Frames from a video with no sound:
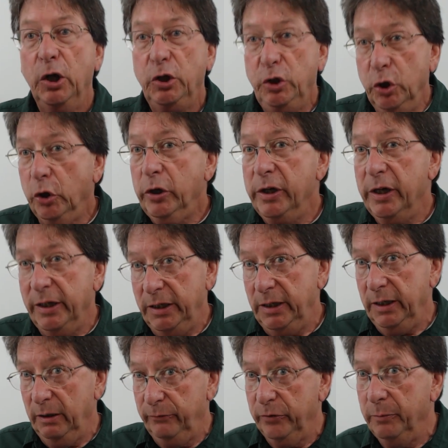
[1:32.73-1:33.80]
You're going to
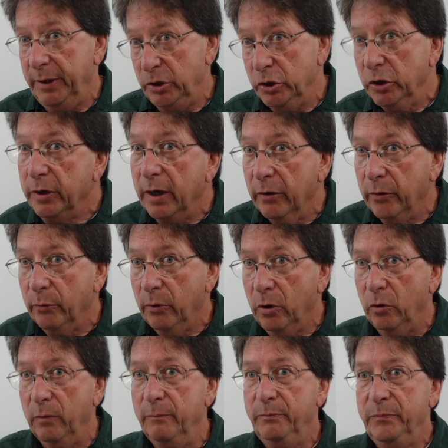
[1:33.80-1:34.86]
need information down the
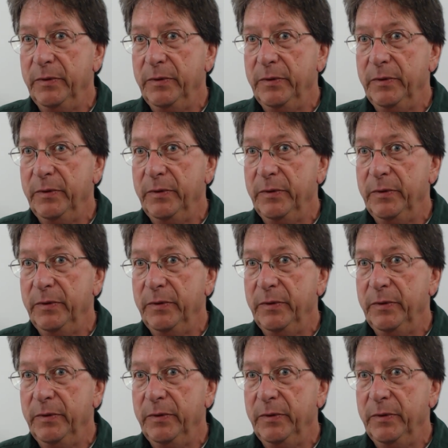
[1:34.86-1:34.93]
road.